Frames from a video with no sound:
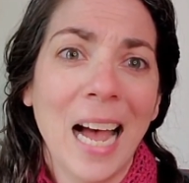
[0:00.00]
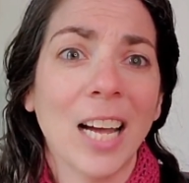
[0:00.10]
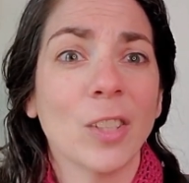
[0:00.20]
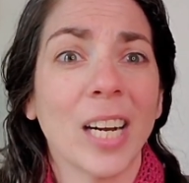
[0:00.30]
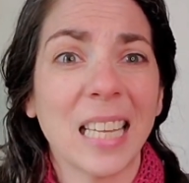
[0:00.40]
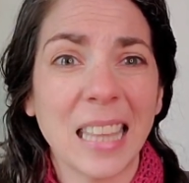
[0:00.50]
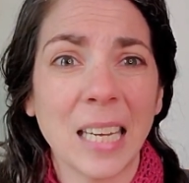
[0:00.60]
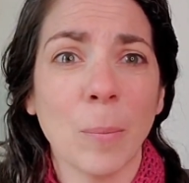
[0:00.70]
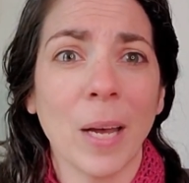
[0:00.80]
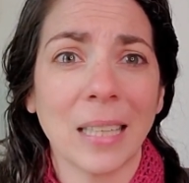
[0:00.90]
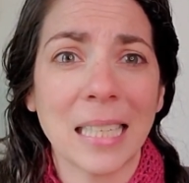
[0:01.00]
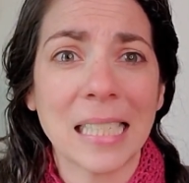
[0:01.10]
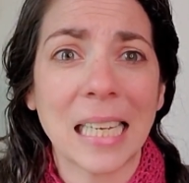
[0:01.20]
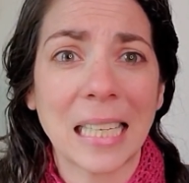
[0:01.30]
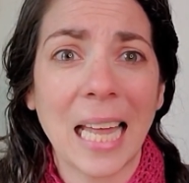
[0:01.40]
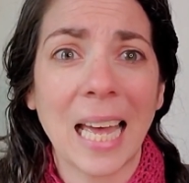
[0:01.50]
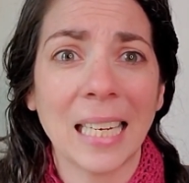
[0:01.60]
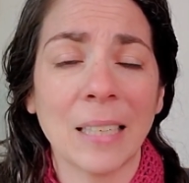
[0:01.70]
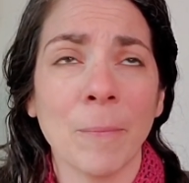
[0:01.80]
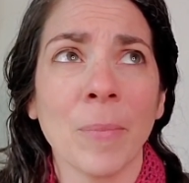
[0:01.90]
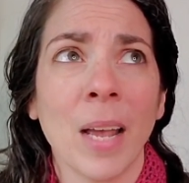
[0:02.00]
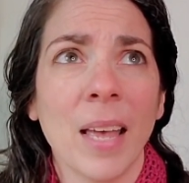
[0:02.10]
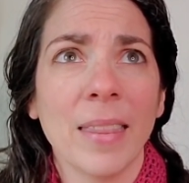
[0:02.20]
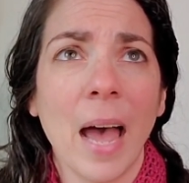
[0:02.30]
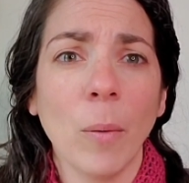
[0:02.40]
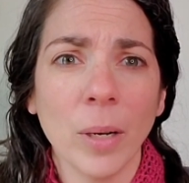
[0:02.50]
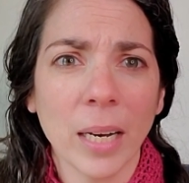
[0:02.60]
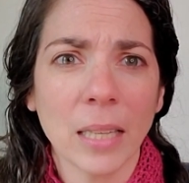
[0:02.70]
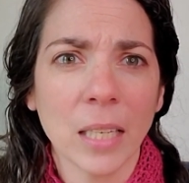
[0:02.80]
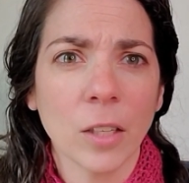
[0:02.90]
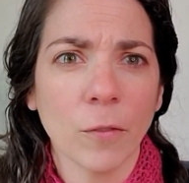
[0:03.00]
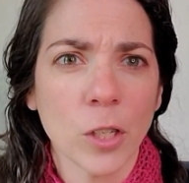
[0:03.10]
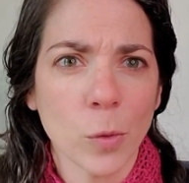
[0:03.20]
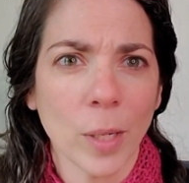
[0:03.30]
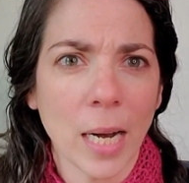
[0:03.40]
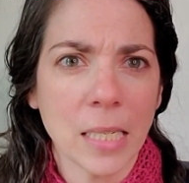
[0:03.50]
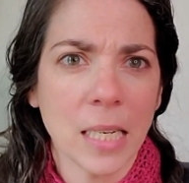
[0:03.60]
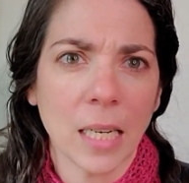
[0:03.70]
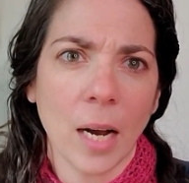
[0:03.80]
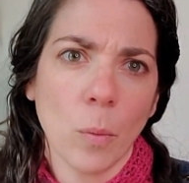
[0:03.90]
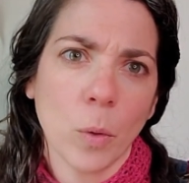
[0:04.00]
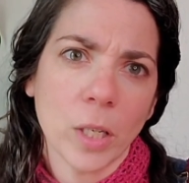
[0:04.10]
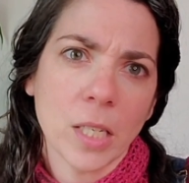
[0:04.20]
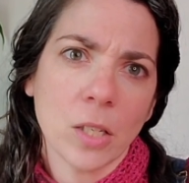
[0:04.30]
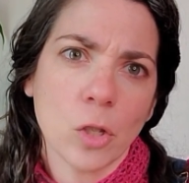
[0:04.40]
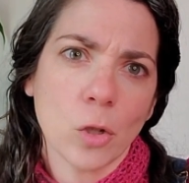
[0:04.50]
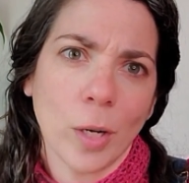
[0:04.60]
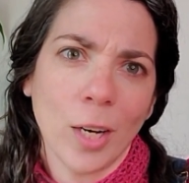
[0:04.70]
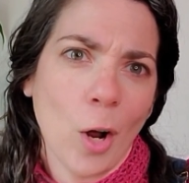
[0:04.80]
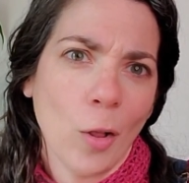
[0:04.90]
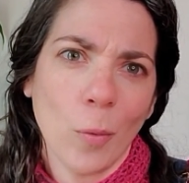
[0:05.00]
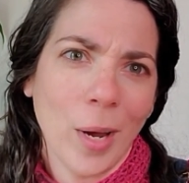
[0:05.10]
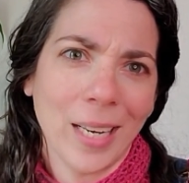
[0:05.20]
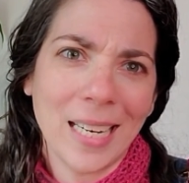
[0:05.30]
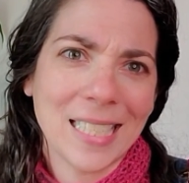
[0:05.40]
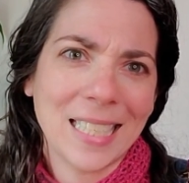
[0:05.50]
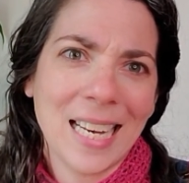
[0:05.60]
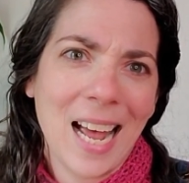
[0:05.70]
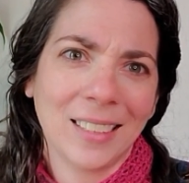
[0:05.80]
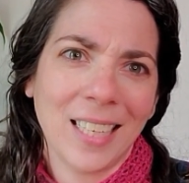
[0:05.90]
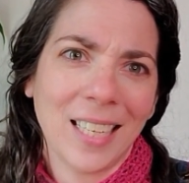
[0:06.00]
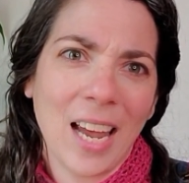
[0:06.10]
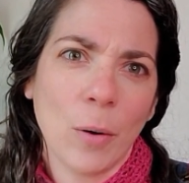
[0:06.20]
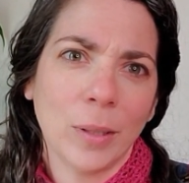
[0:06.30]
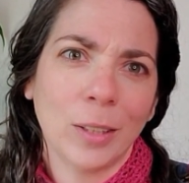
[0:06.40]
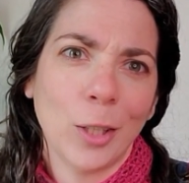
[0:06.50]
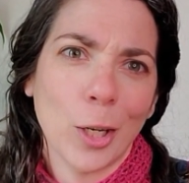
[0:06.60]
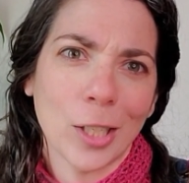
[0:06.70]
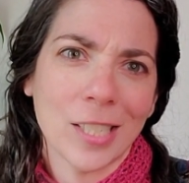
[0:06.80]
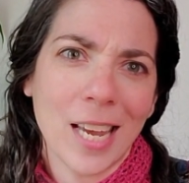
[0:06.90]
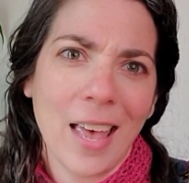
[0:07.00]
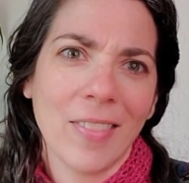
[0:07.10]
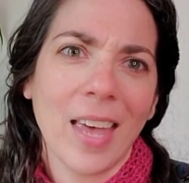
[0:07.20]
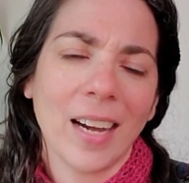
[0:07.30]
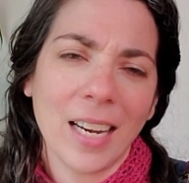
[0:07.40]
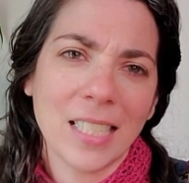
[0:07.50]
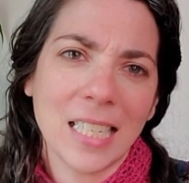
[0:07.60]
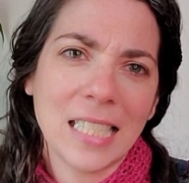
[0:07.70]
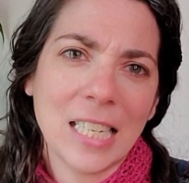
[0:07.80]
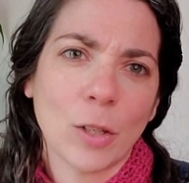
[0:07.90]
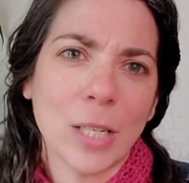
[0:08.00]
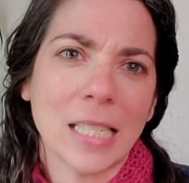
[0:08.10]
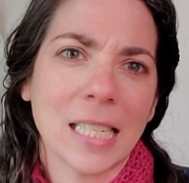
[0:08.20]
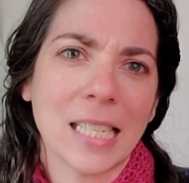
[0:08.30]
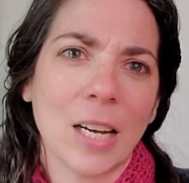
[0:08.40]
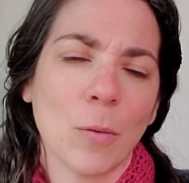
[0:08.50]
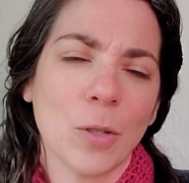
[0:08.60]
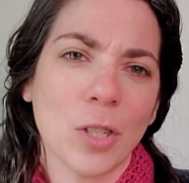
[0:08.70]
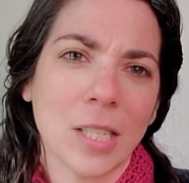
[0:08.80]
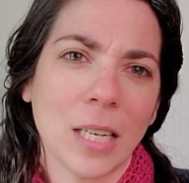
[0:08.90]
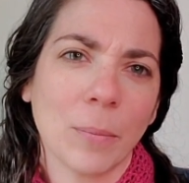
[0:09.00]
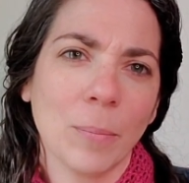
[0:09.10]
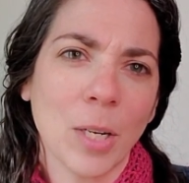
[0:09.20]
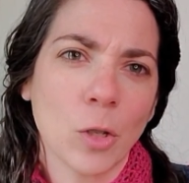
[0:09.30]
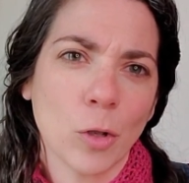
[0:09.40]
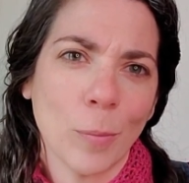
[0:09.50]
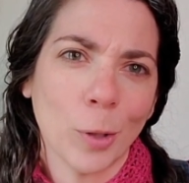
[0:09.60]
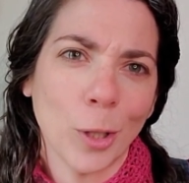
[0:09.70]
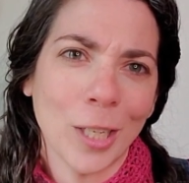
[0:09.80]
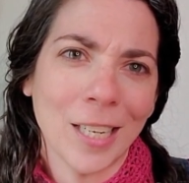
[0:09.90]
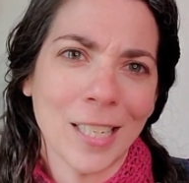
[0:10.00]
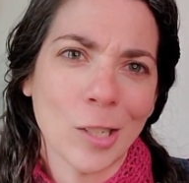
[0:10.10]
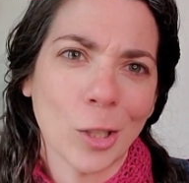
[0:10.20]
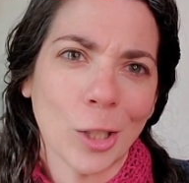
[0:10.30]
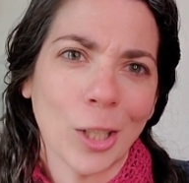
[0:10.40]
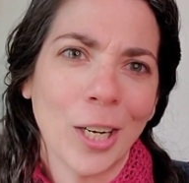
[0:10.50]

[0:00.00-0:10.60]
I try to think about things like that. And that one, I think the first one I did, I worked it straight all the way and I did not like how it looked. And then I did decreases and it was just much trimmer and nicer.